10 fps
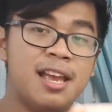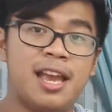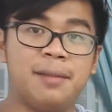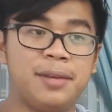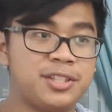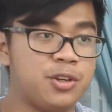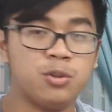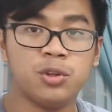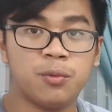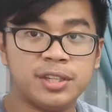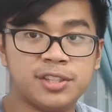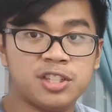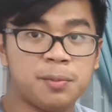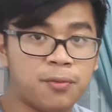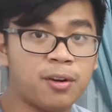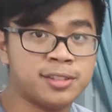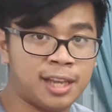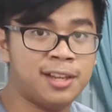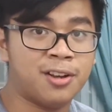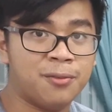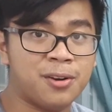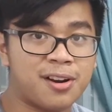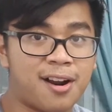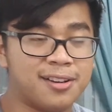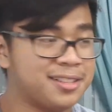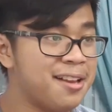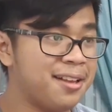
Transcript: and make sure you do your research before selling off your cars.